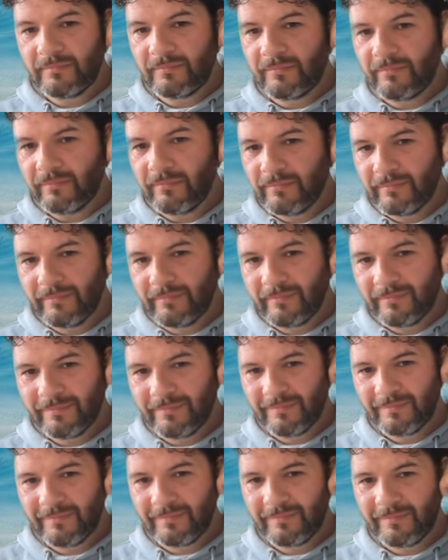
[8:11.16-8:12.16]

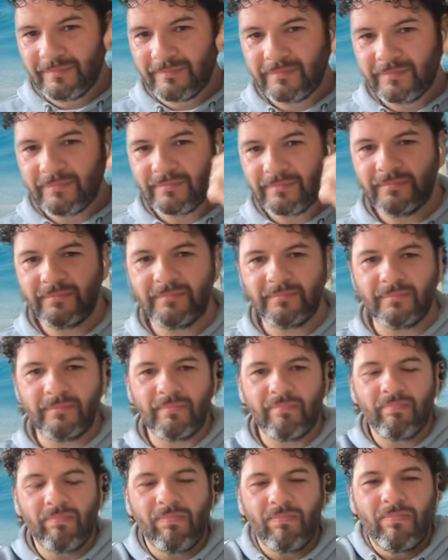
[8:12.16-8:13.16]

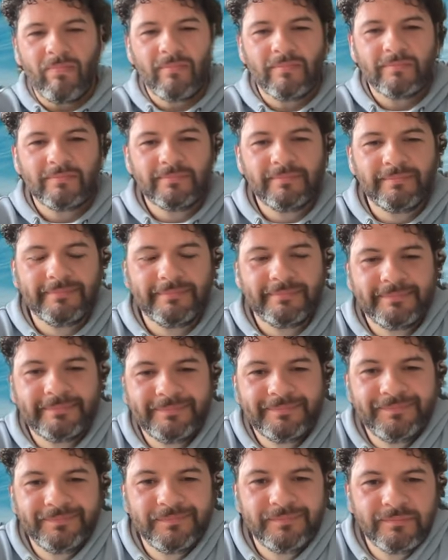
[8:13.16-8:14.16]

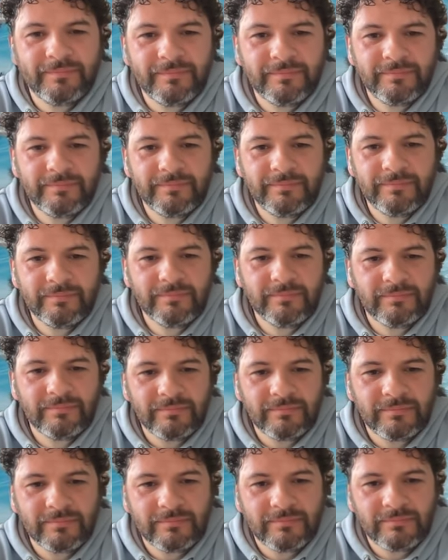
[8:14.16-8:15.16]

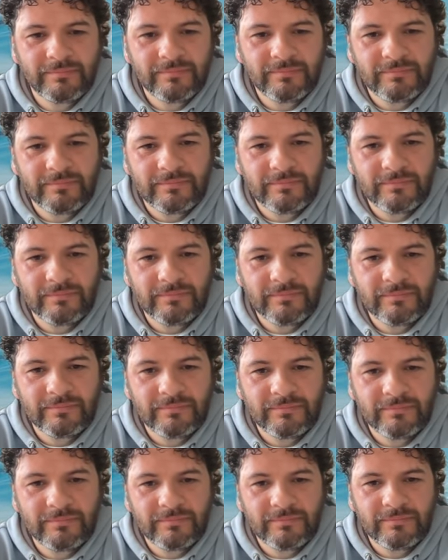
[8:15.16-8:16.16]

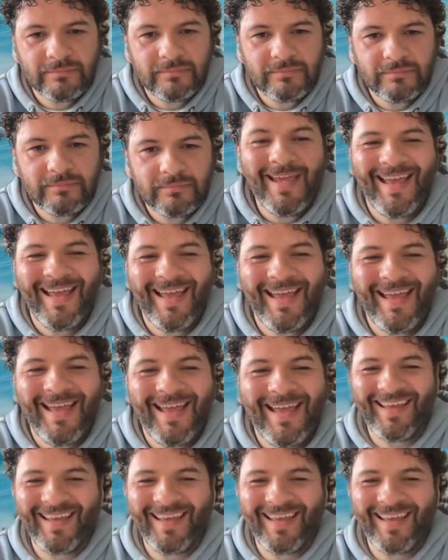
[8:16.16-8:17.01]
(silent)